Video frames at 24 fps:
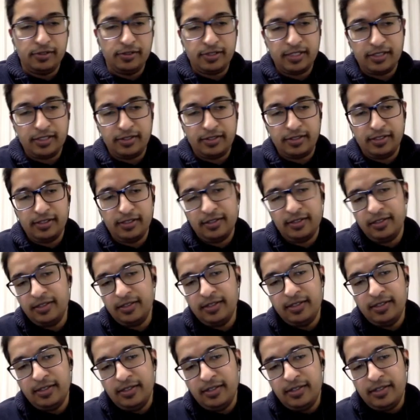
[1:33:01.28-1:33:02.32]
career.
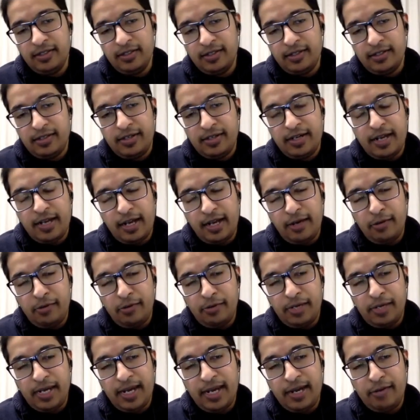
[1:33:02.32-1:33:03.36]
Now,
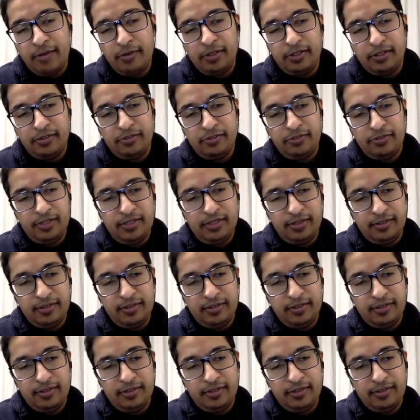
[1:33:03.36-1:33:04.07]
how do you feel?